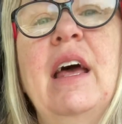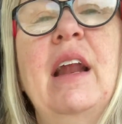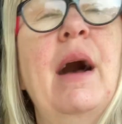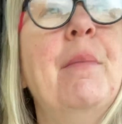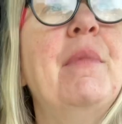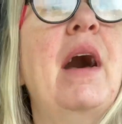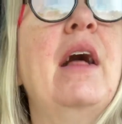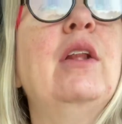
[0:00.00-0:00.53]
and
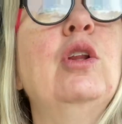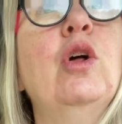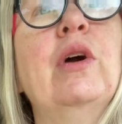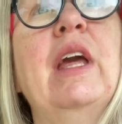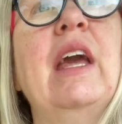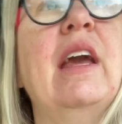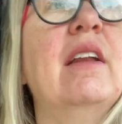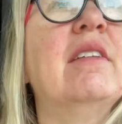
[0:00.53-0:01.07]
I'm not
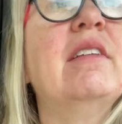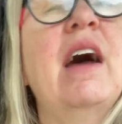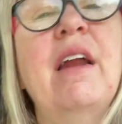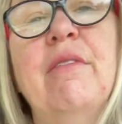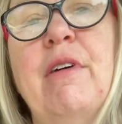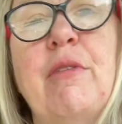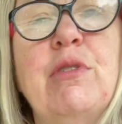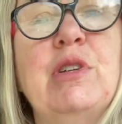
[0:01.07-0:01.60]
looking inside
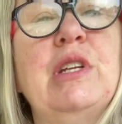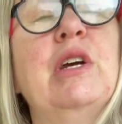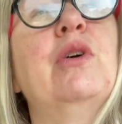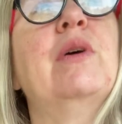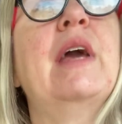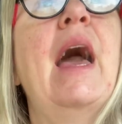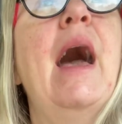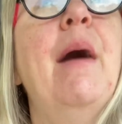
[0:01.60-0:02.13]
of every single
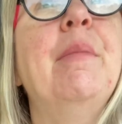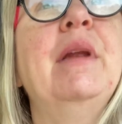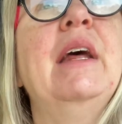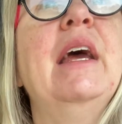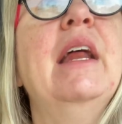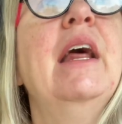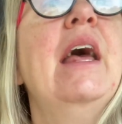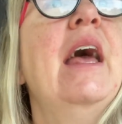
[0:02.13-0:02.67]

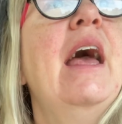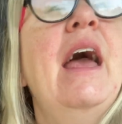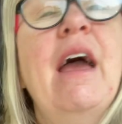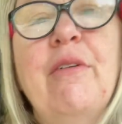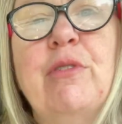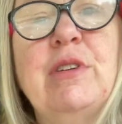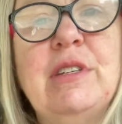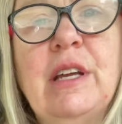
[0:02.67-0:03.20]
cabinet
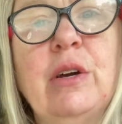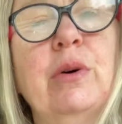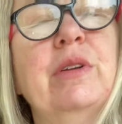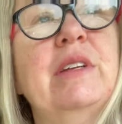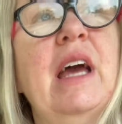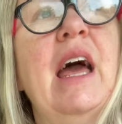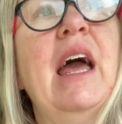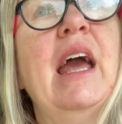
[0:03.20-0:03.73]
every single
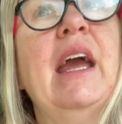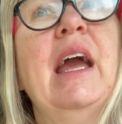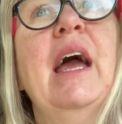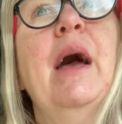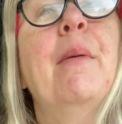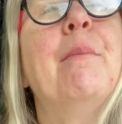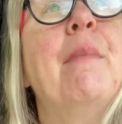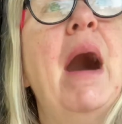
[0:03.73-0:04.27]
day
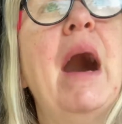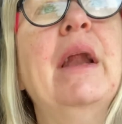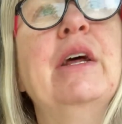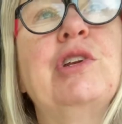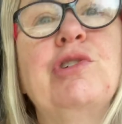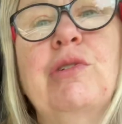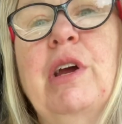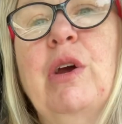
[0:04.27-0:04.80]

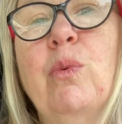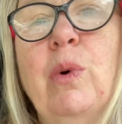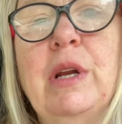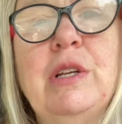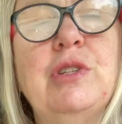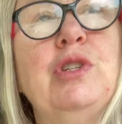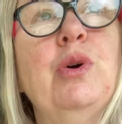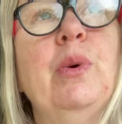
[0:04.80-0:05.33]
monitoring what
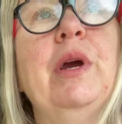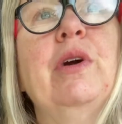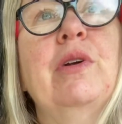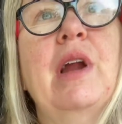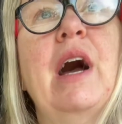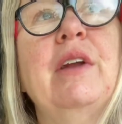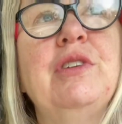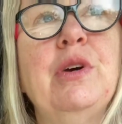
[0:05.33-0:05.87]
he's doing or
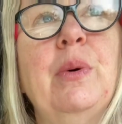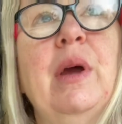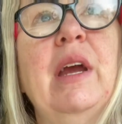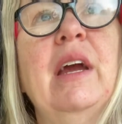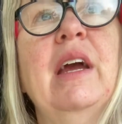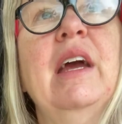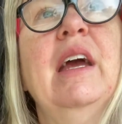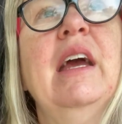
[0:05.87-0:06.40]
not doing.
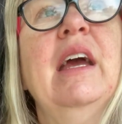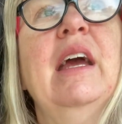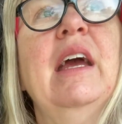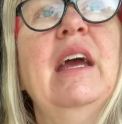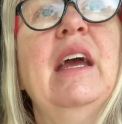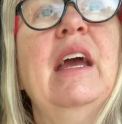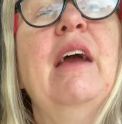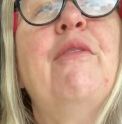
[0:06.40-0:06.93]

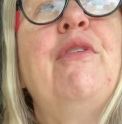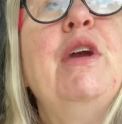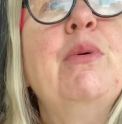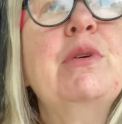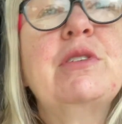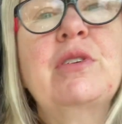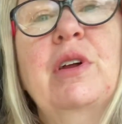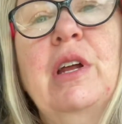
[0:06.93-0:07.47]
If he
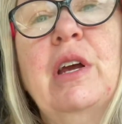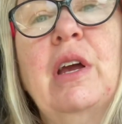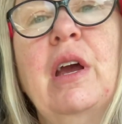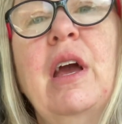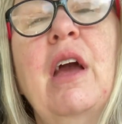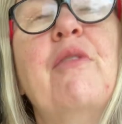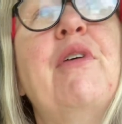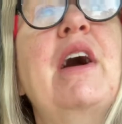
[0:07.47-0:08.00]
was going
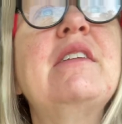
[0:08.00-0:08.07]
to if I